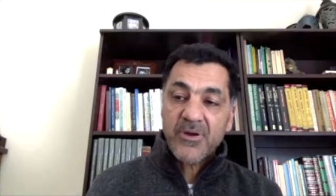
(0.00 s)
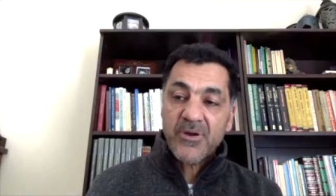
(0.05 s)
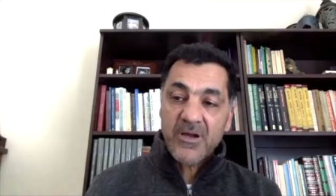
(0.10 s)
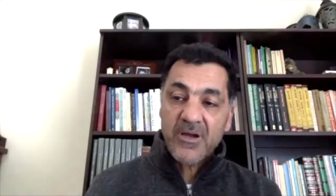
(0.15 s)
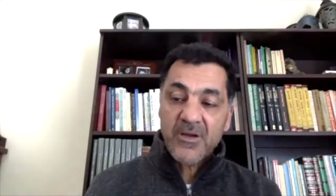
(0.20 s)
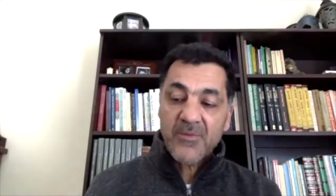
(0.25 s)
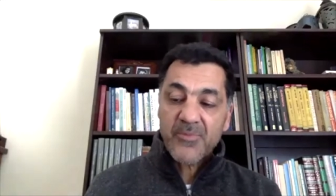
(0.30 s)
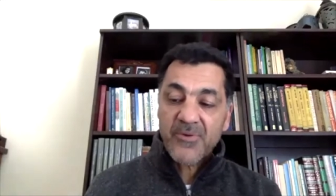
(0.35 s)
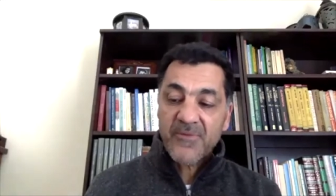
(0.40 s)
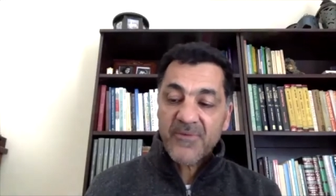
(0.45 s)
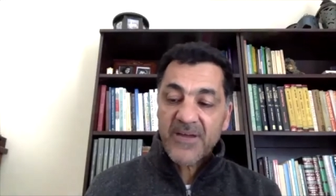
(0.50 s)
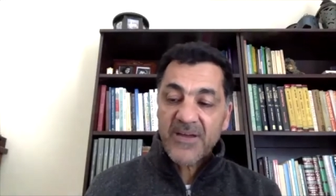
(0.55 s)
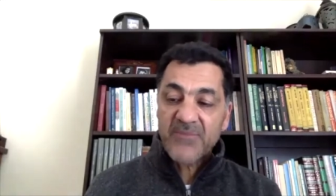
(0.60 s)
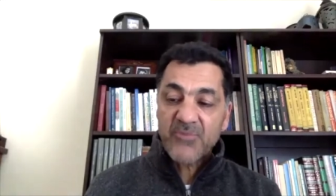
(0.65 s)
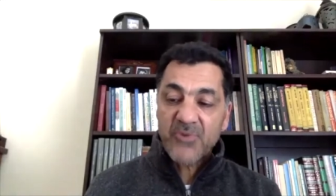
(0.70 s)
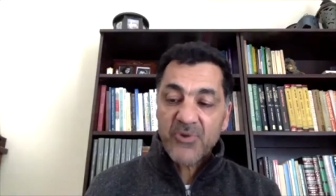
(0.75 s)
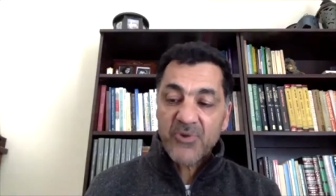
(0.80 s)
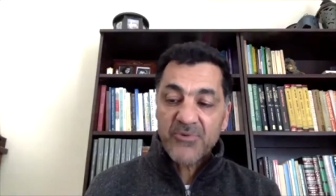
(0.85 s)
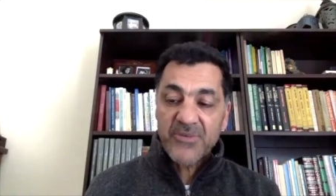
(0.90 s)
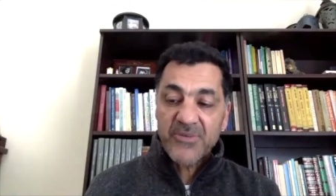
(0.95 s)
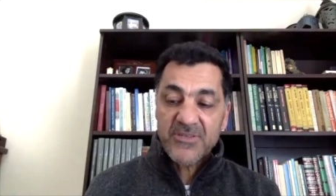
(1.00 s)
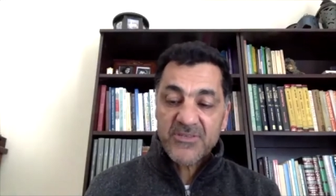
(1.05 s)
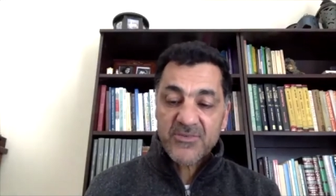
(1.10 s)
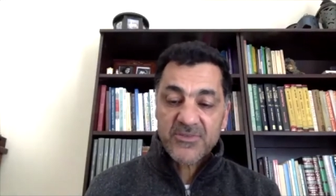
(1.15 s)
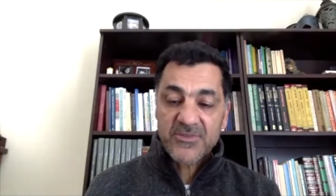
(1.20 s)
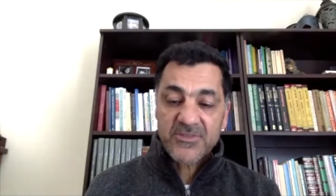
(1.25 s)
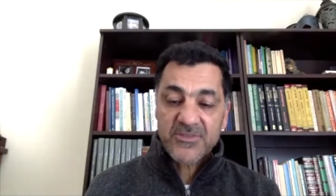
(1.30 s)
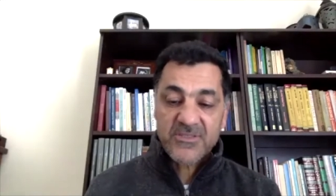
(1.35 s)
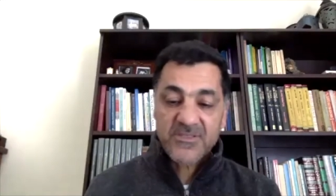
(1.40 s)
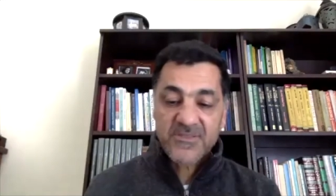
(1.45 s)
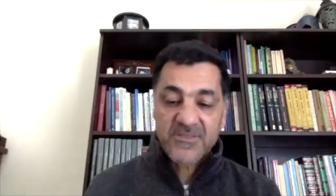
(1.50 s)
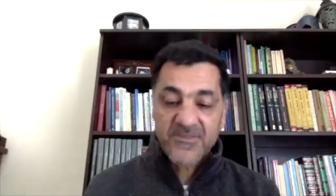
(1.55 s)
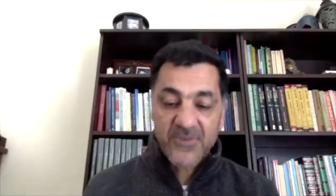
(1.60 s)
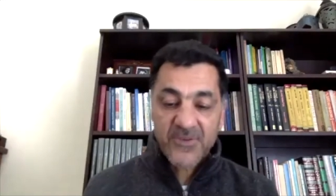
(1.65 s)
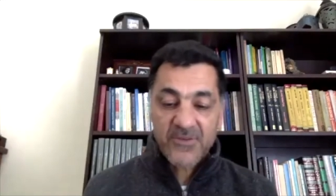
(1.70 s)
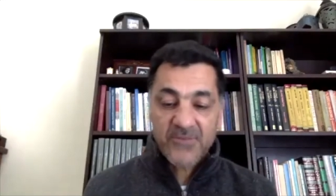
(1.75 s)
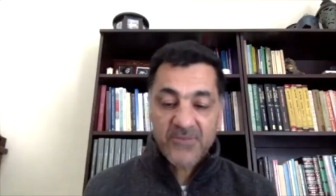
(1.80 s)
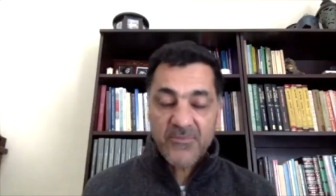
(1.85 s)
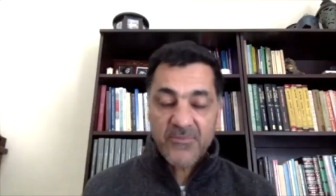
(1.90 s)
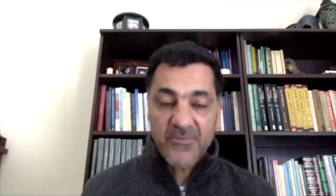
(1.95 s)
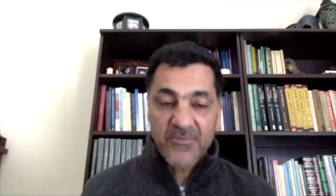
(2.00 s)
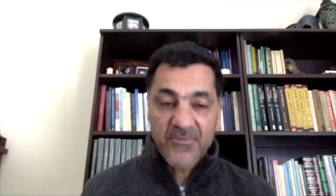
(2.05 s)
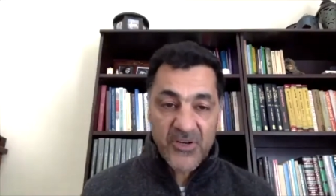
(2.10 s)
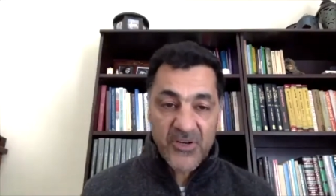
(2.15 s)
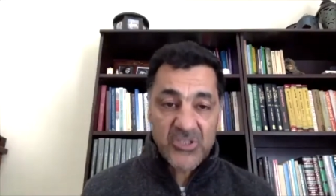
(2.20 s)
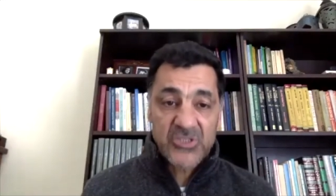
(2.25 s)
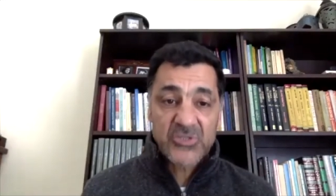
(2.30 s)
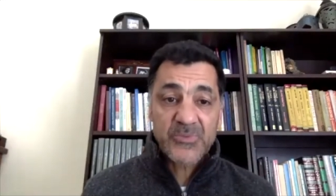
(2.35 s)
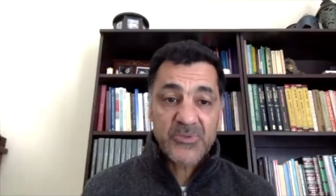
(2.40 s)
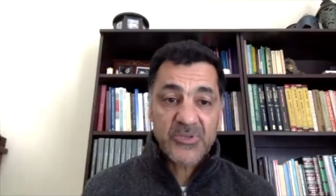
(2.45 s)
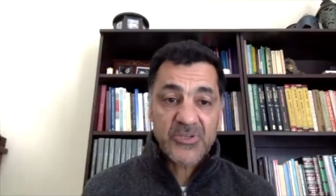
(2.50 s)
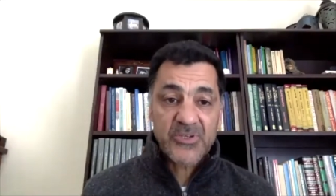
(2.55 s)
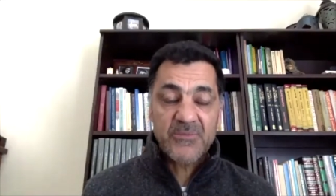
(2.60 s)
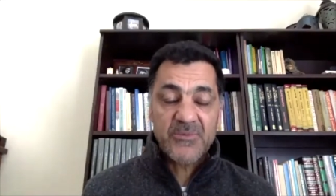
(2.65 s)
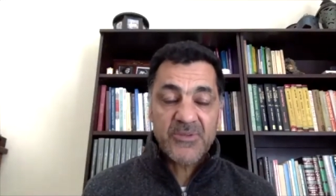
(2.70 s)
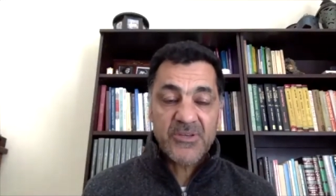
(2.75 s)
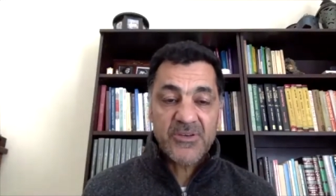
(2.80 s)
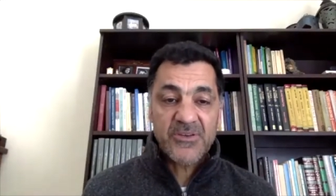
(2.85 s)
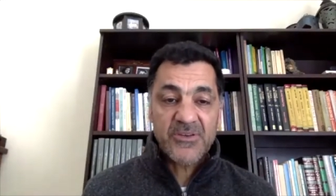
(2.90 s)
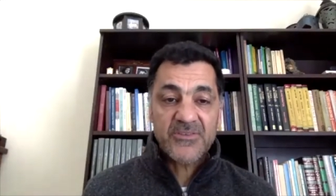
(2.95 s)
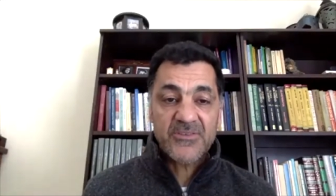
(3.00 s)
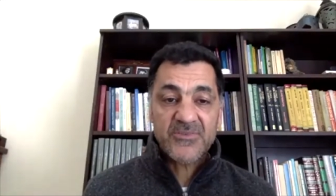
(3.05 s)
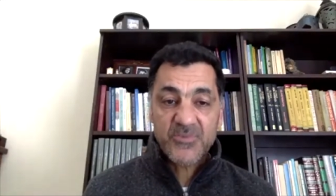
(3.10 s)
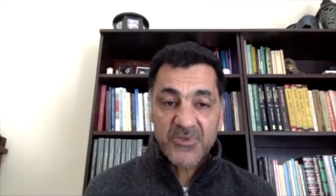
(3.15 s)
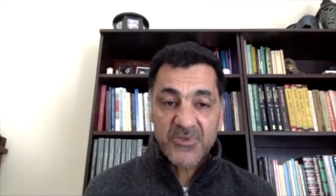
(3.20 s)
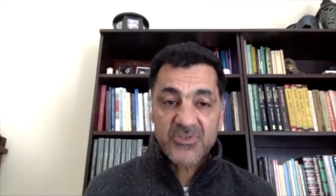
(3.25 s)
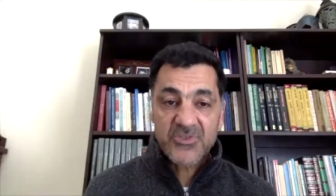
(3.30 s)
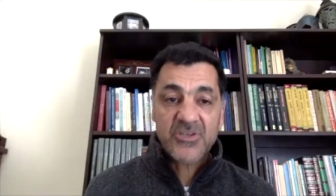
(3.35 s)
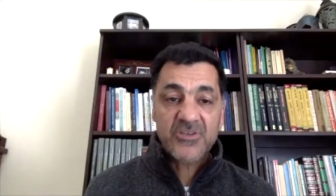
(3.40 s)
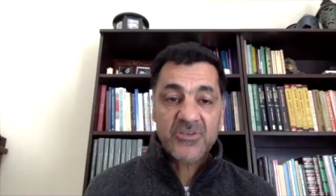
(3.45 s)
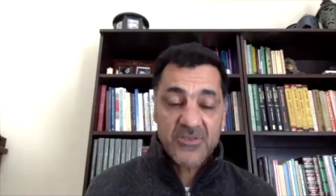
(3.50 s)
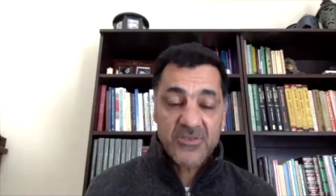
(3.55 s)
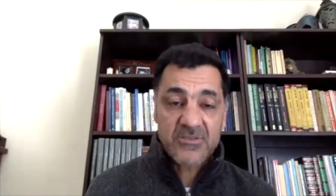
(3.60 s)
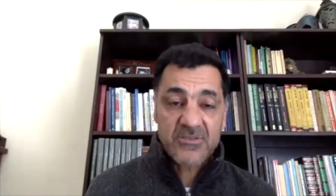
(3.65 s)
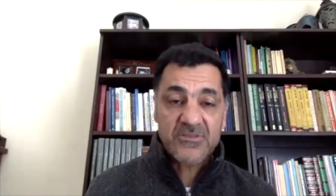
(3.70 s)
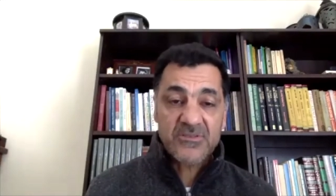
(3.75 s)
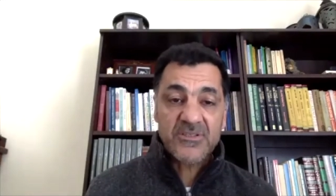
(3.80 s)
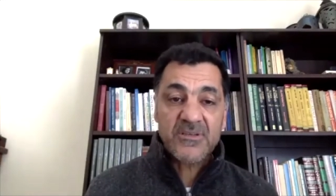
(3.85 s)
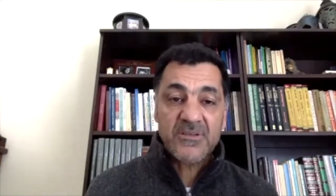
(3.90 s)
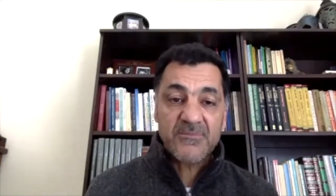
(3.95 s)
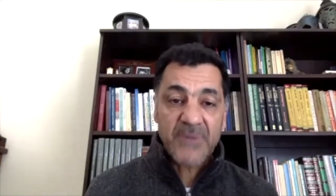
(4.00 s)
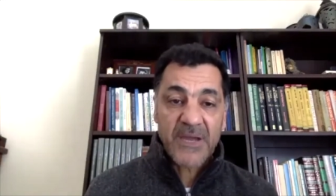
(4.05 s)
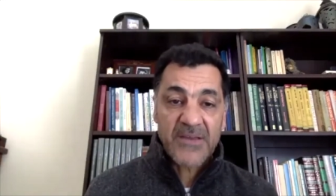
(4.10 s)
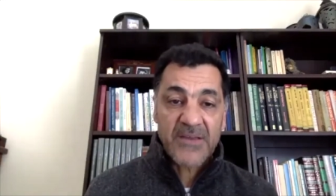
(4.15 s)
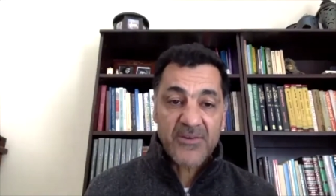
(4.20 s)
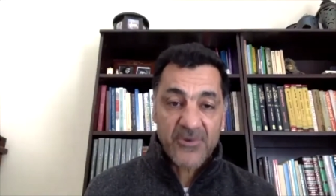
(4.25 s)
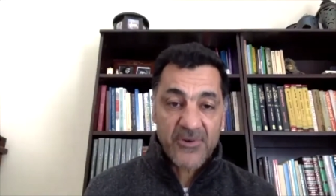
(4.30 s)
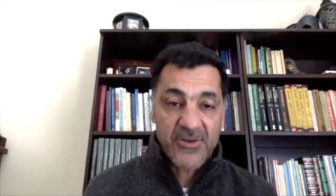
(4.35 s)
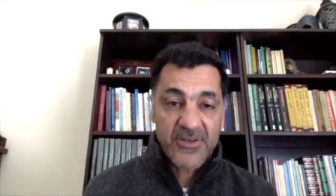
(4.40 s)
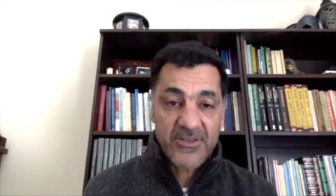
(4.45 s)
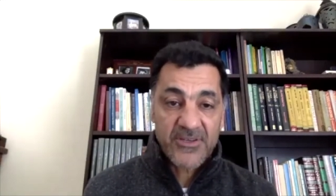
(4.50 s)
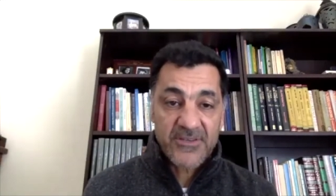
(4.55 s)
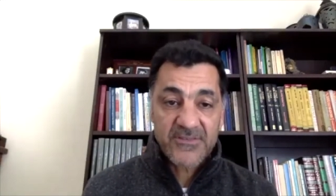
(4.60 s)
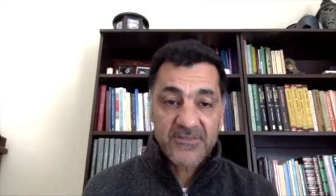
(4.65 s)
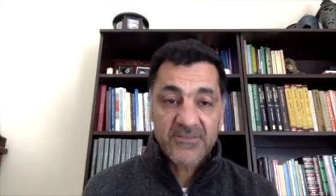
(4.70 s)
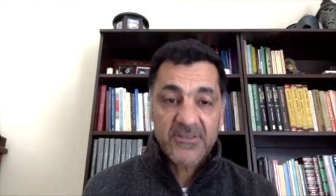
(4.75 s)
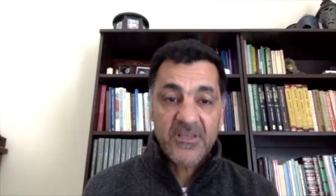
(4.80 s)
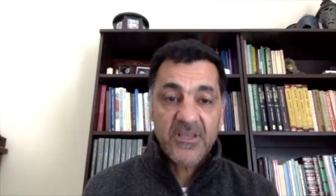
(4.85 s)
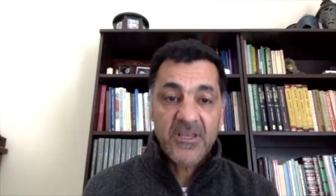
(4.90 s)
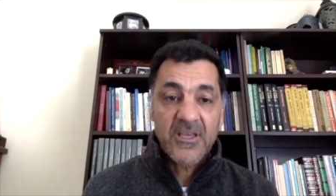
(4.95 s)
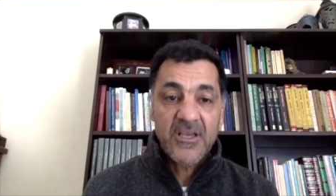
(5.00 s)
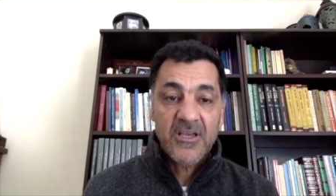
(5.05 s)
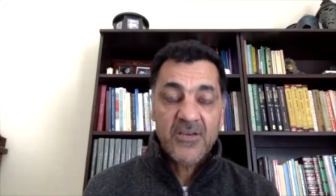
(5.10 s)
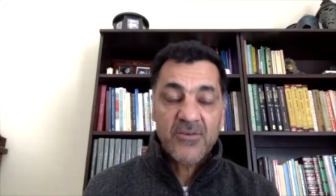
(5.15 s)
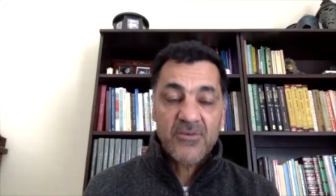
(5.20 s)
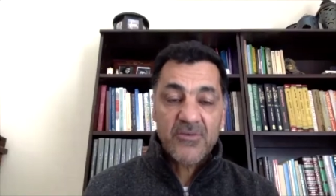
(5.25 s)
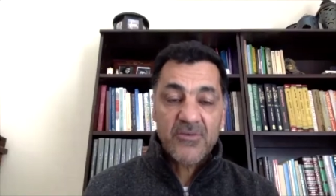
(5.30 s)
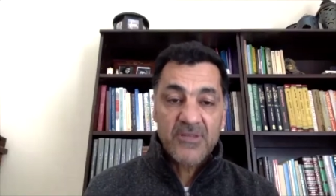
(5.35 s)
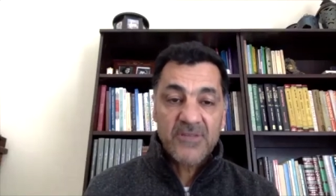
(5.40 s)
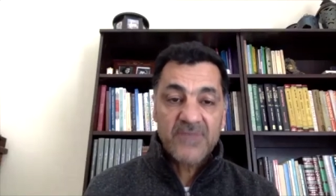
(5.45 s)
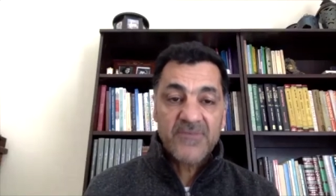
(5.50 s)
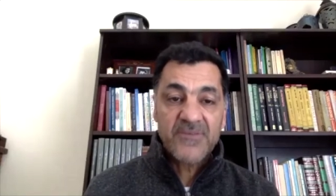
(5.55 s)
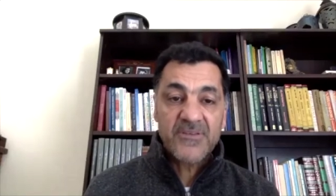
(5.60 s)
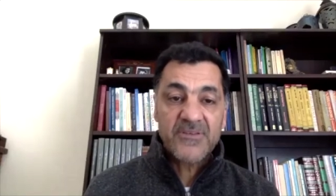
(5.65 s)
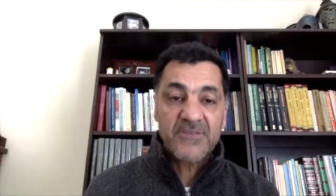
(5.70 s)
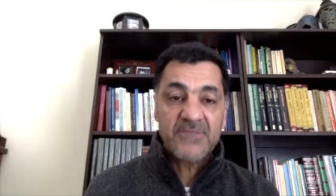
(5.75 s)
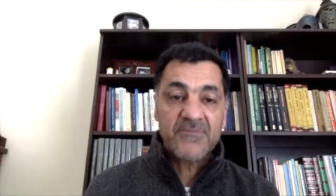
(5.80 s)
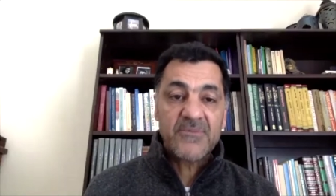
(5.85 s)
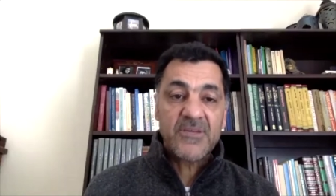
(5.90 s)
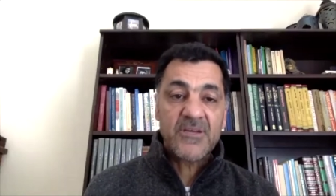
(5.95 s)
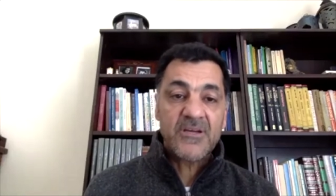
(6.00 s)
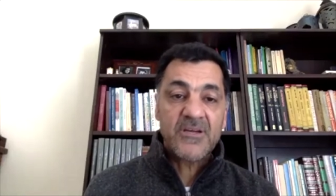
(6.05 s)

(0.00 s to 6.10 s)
provide more resources for vulnerable communities, which are usually minorities who live in